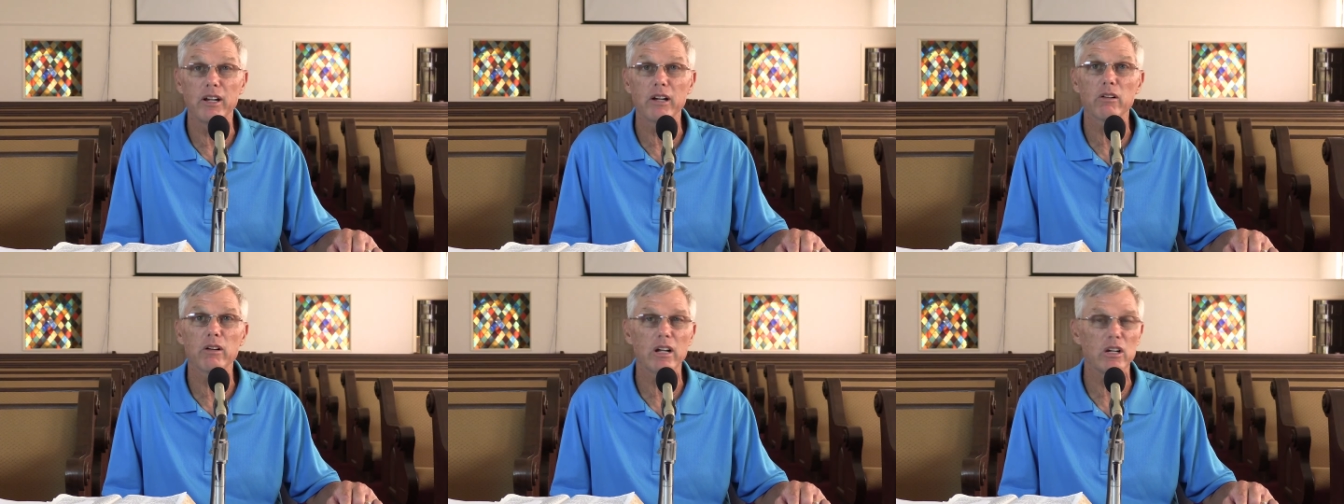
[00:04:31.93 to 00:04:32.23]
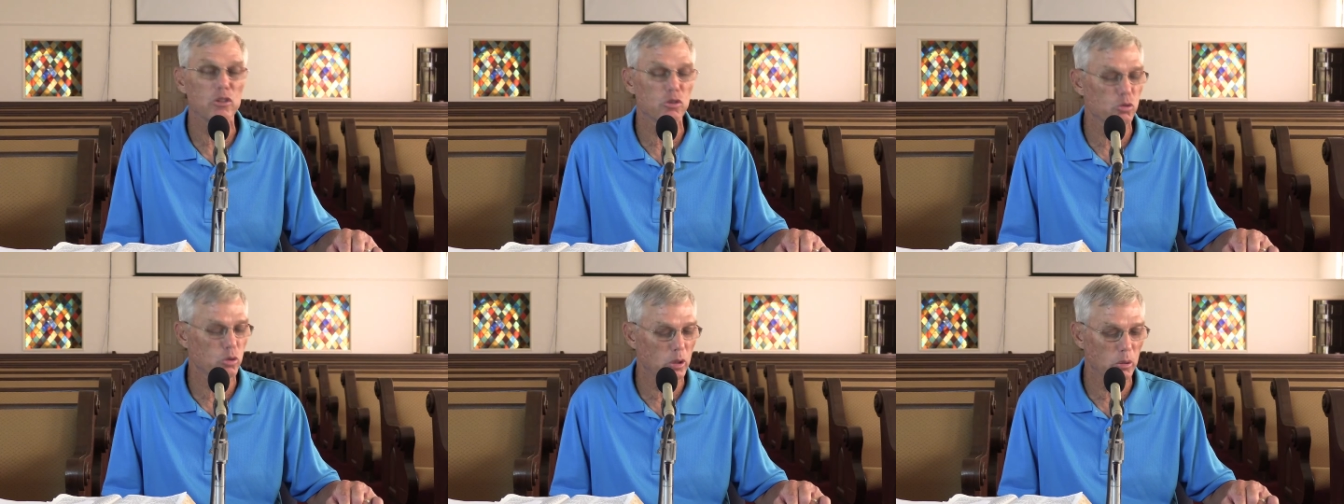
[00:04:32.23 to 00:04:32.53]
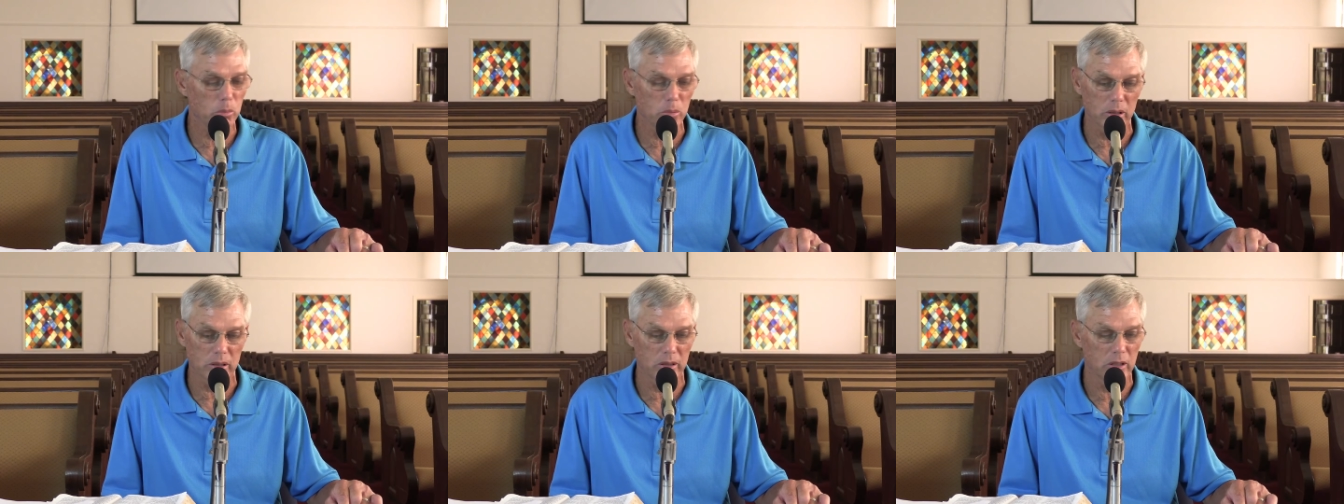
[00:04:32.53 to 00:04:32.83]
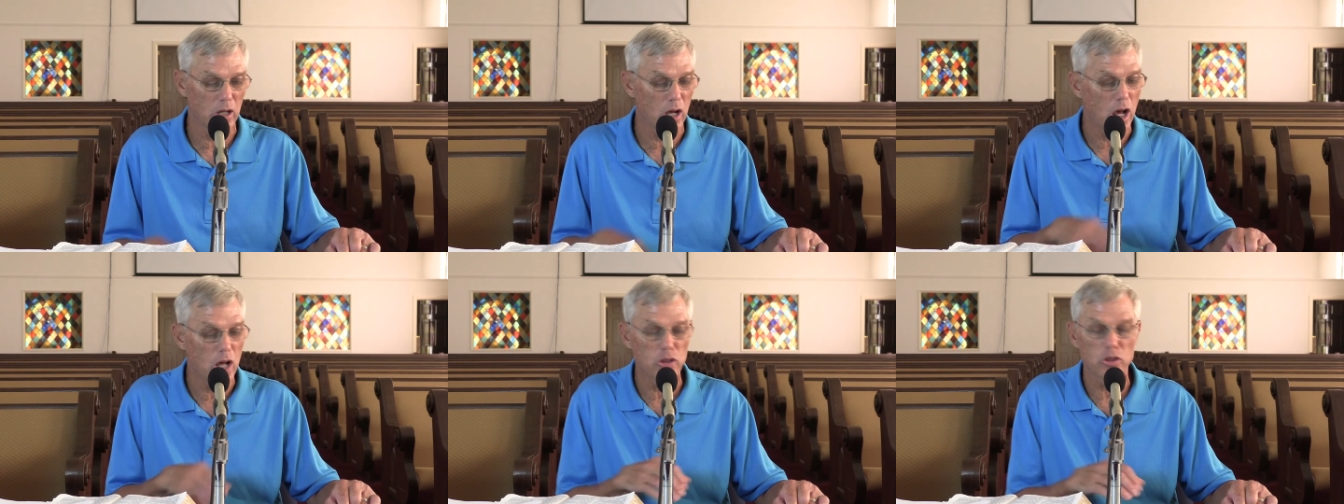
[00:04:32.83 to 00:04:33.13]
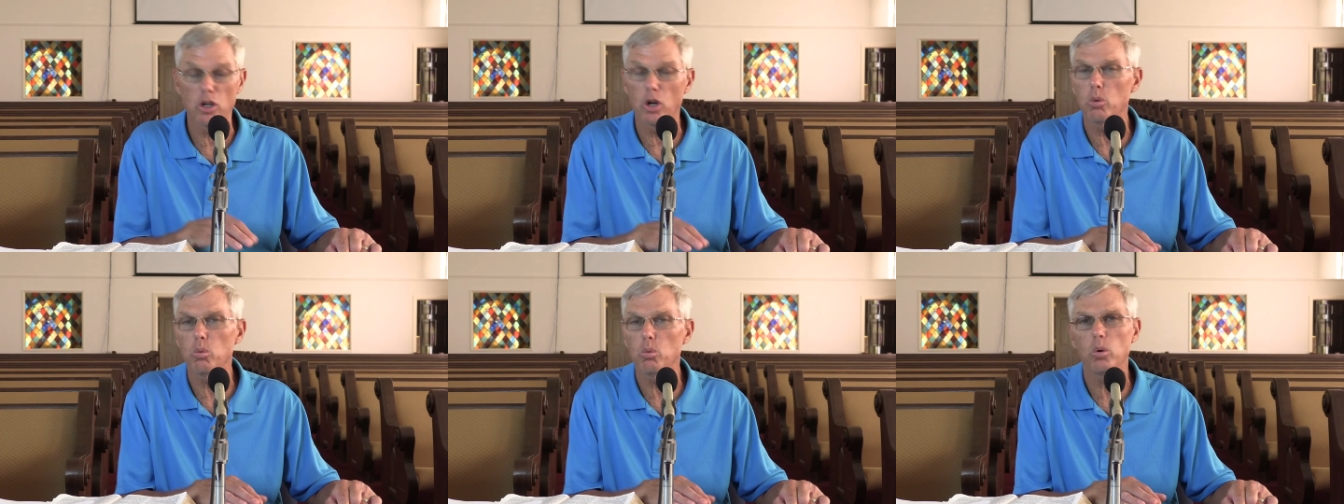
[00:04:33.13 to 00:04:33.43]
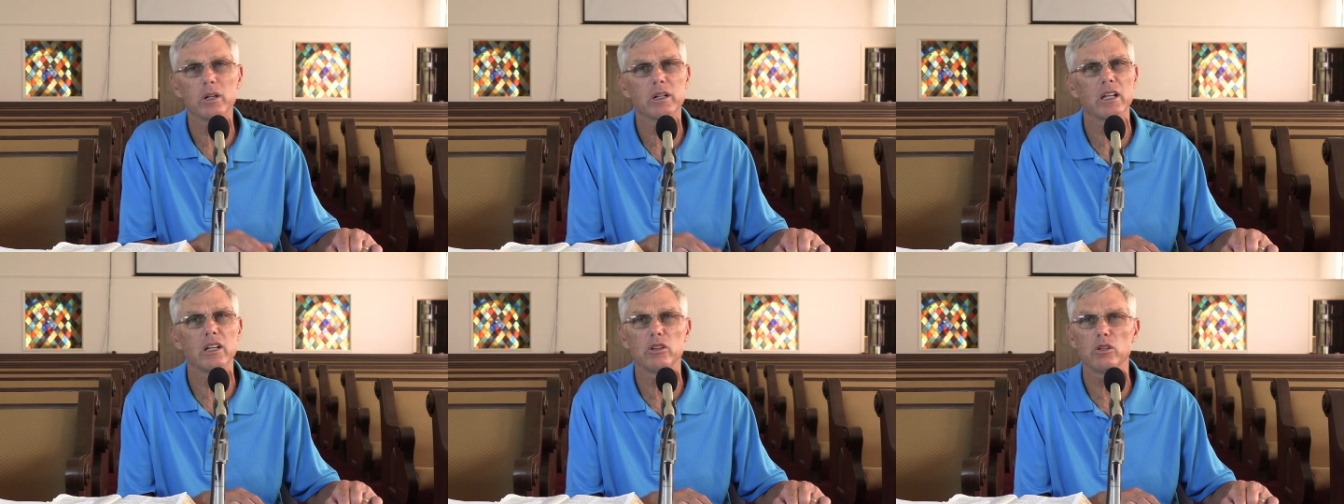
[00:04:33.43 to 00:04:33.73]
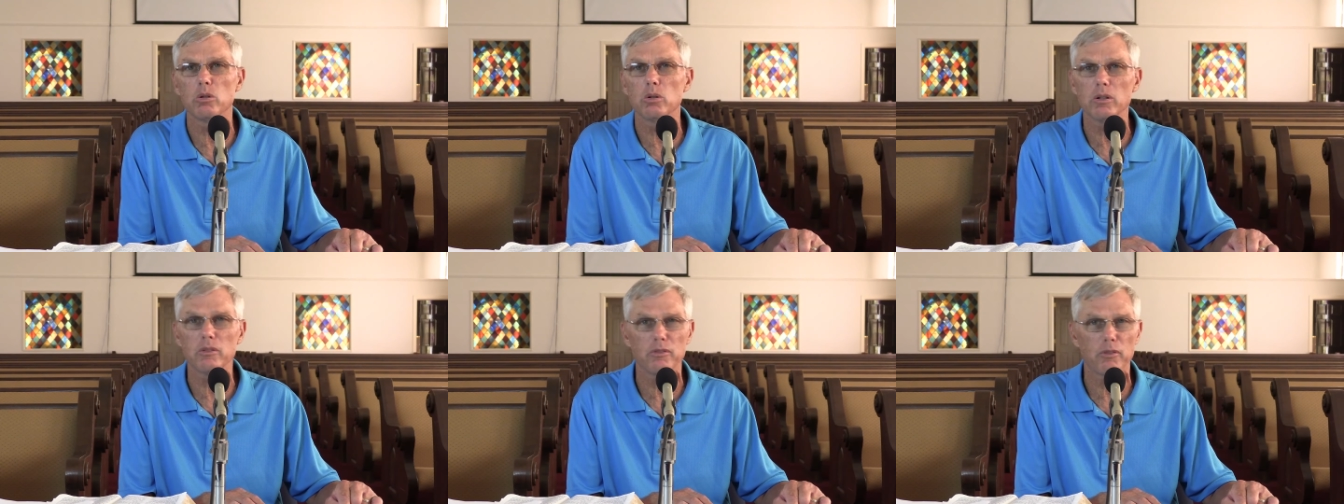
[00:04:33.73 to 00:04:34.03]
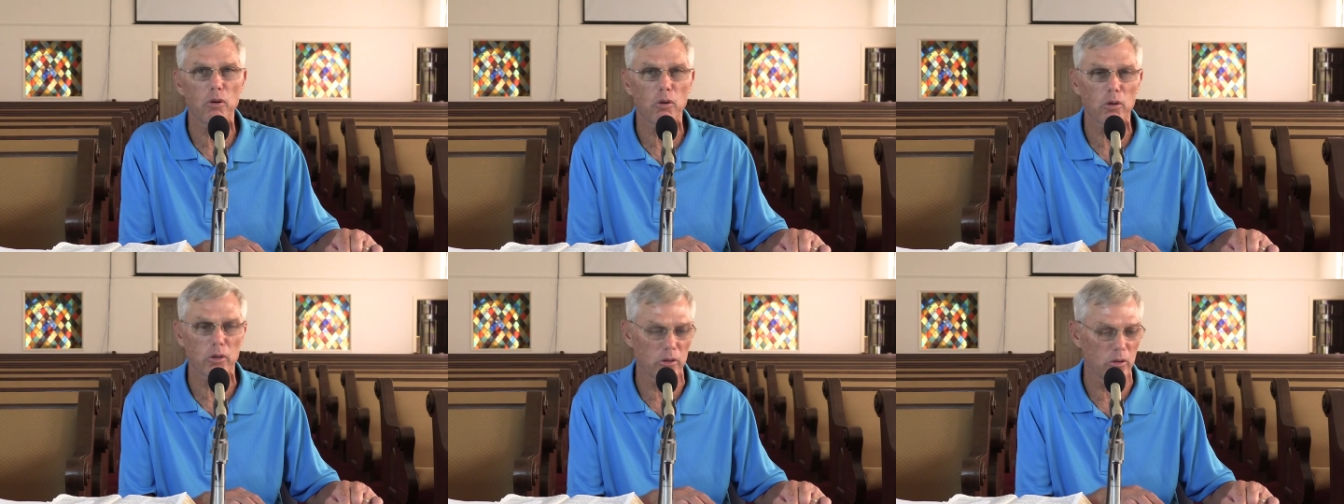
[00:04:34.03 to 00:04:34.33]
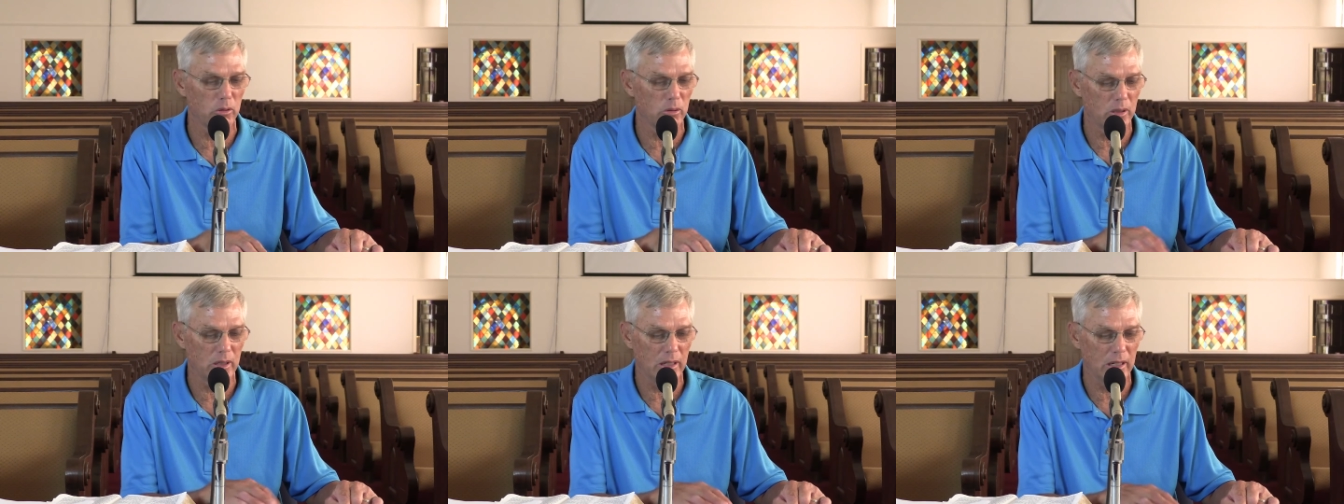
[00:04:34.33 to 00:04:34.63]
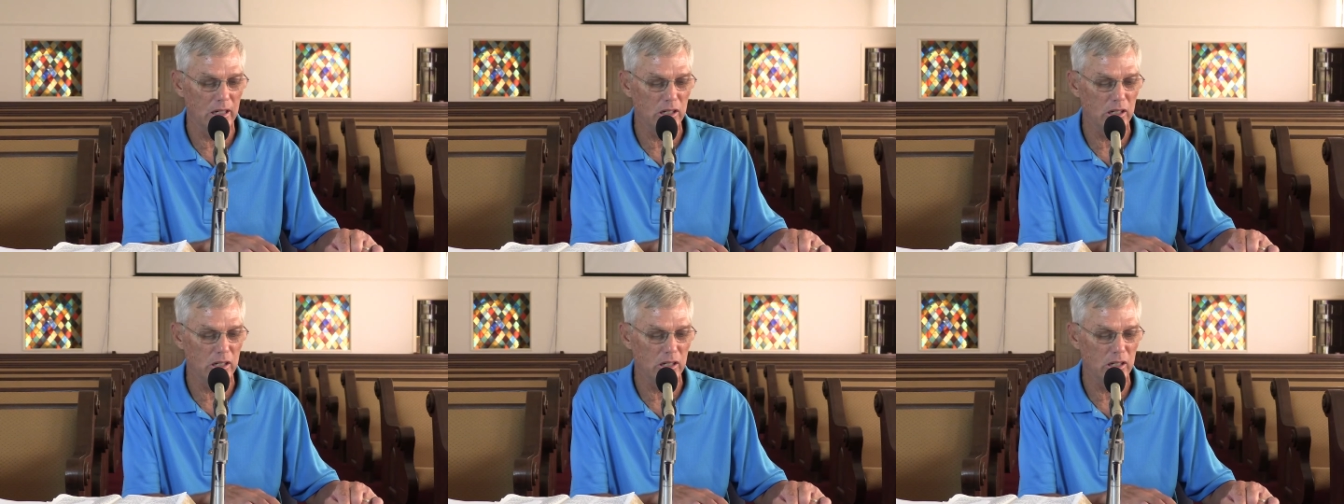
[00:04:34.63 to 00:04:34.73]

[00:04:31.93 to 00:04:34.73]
fear and trembling. No one can do it for you.